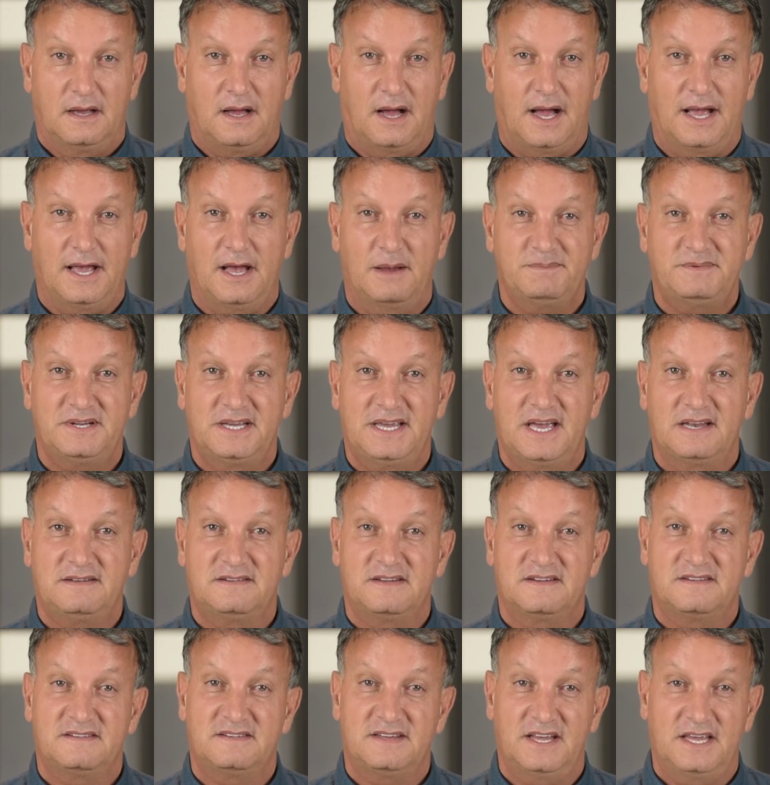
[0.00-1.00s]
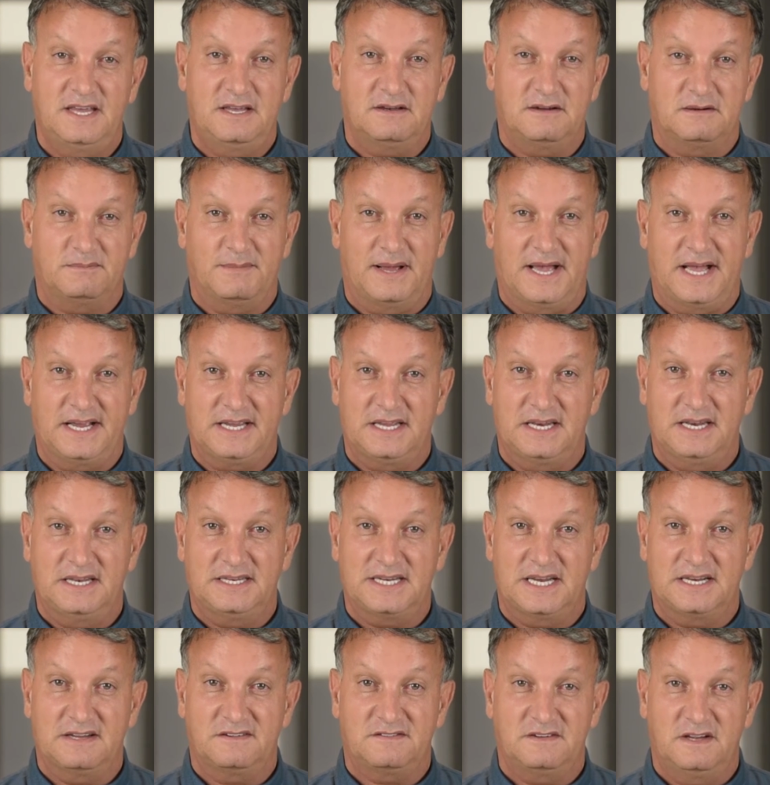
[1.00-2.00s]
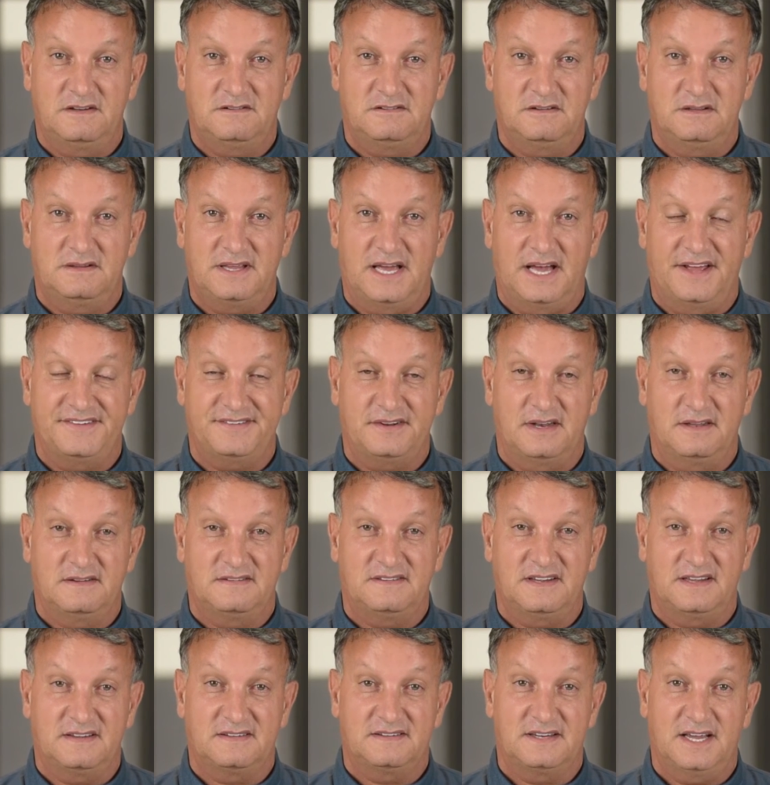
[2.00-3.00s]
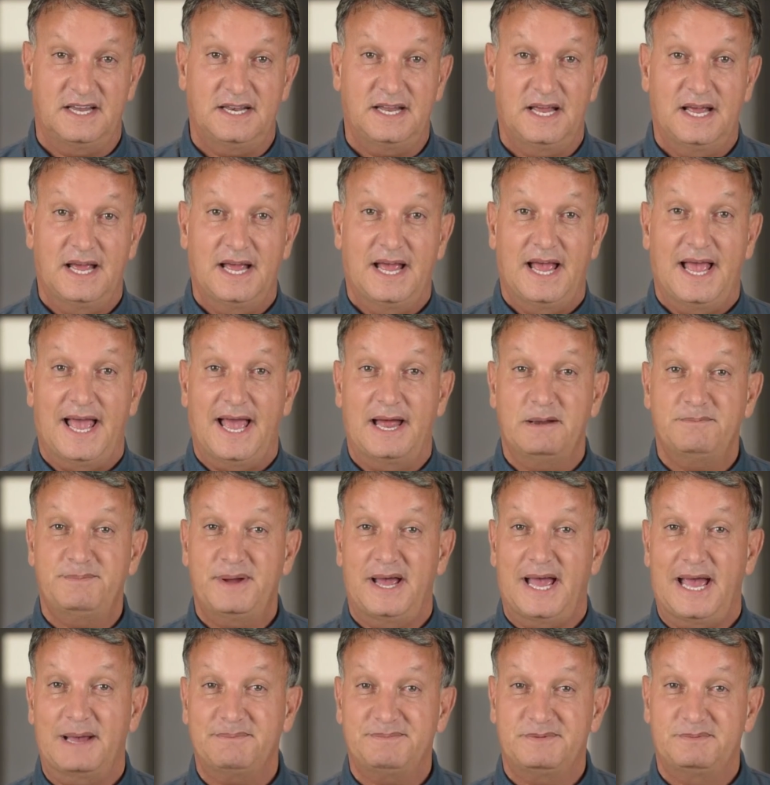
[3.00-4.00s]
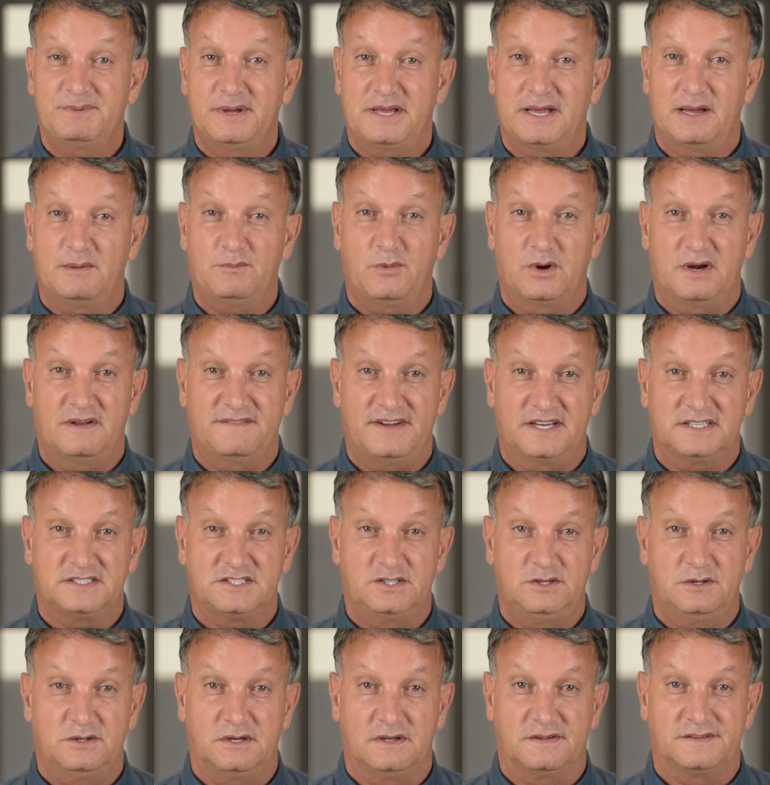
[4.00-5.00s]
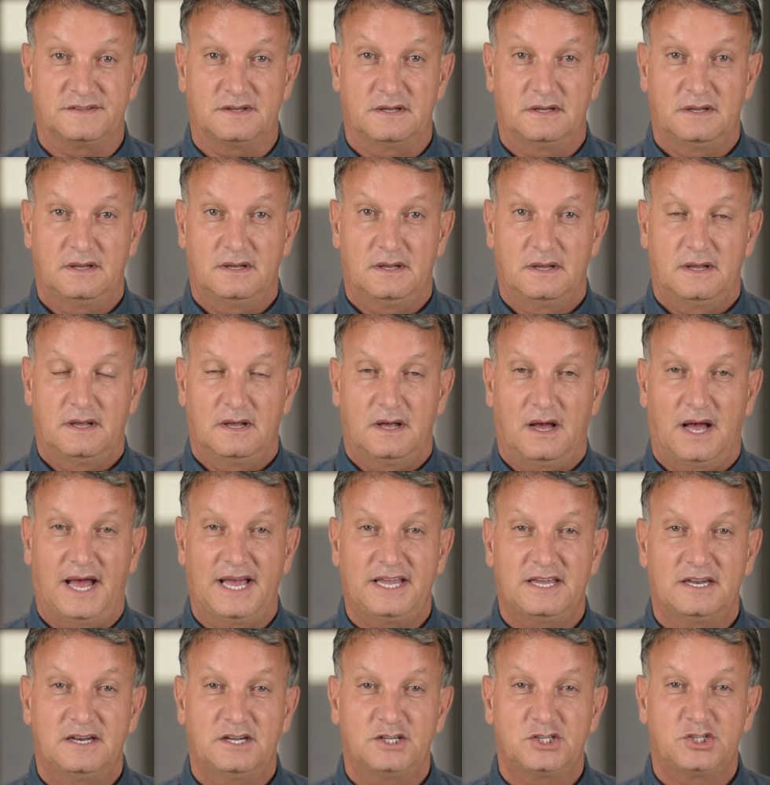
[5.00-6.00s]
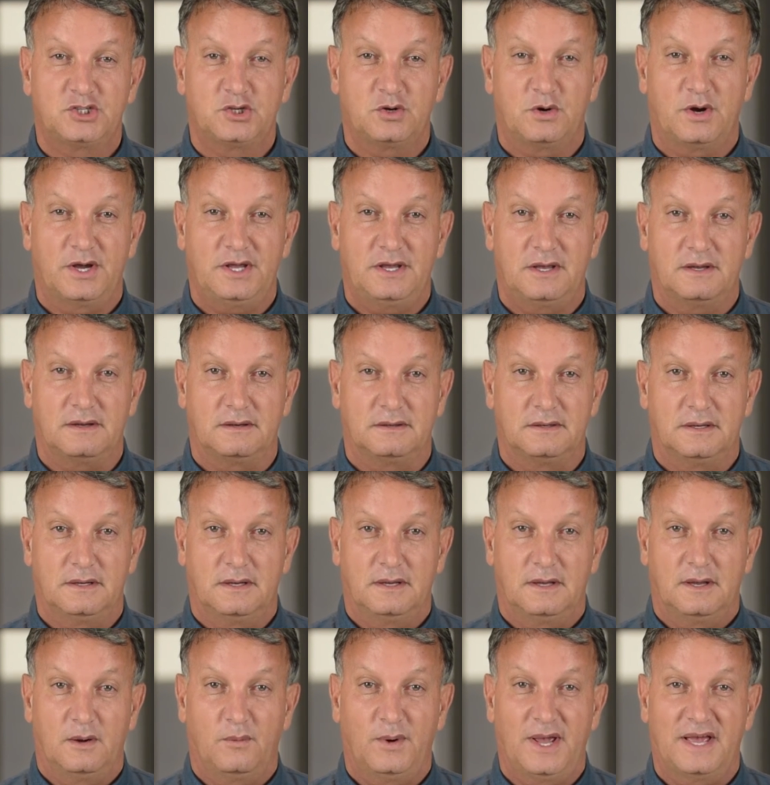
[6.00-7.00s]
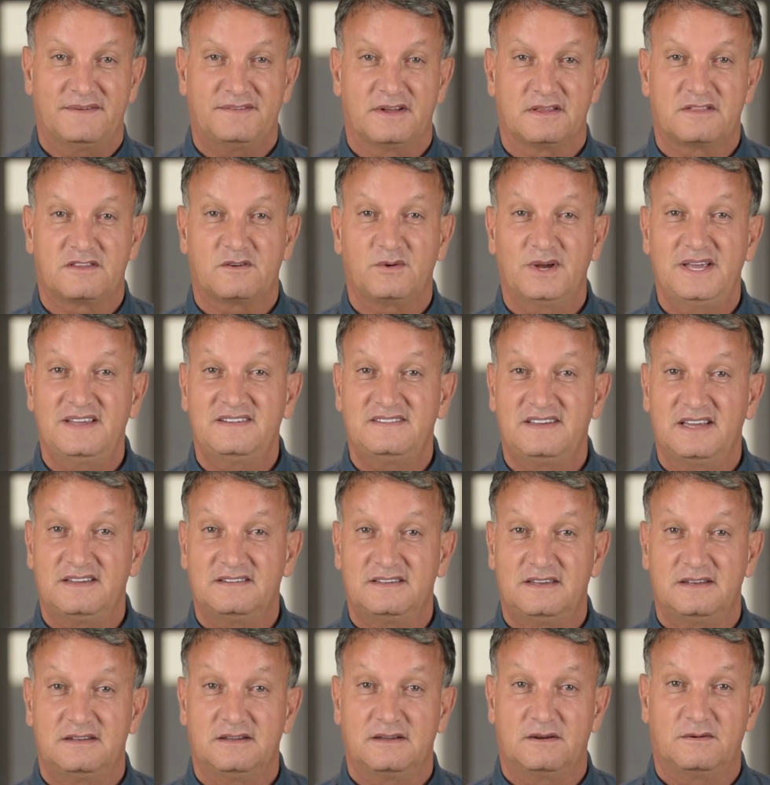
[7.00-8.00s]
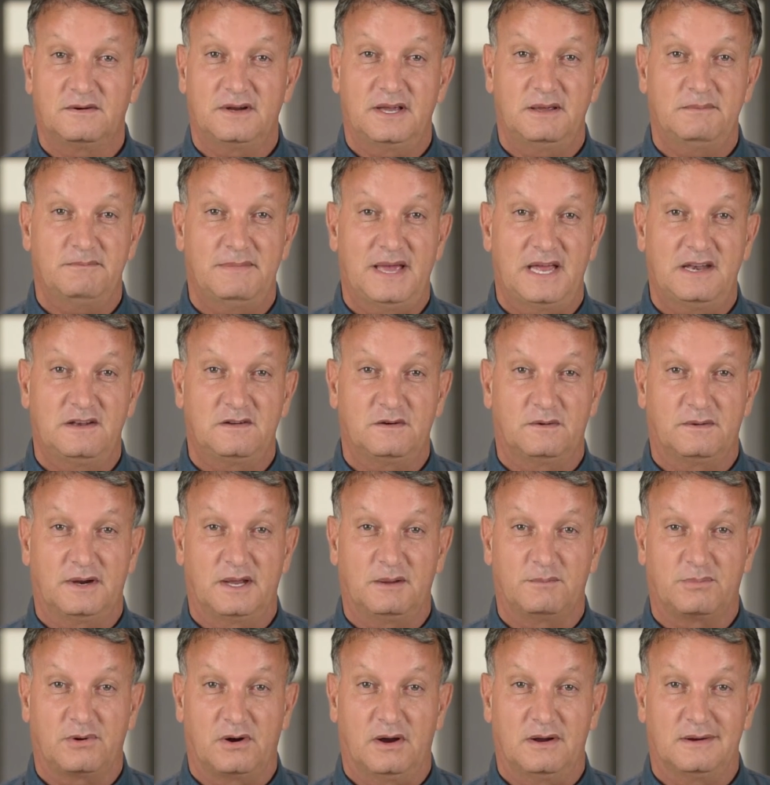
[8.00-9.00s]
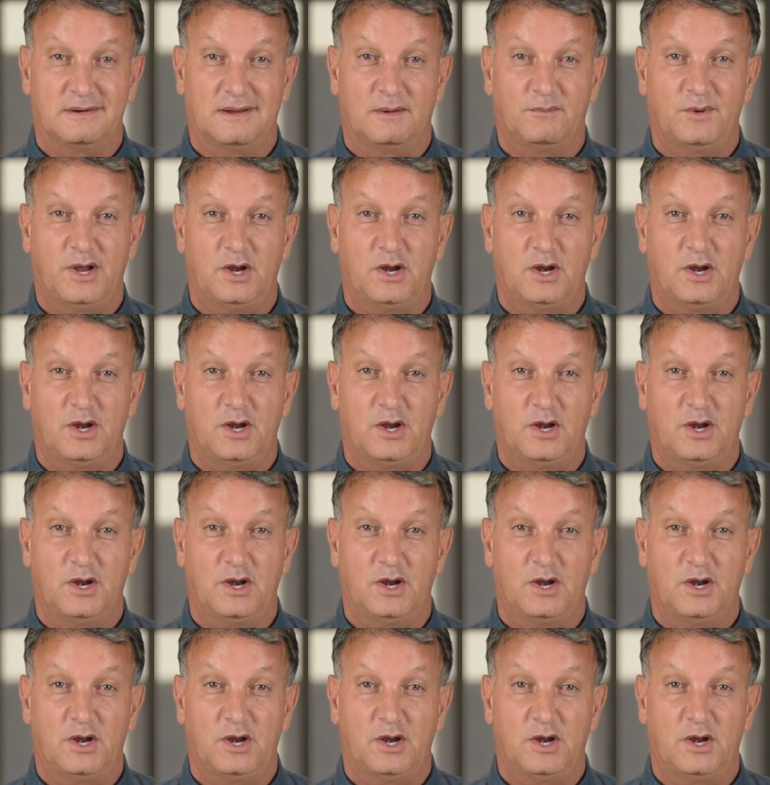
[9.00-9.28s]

I hope to get to see you at Marketing Dentistry 2016 and perhaps become one of our students. I can assure you, we have a 360-degree mentoring program.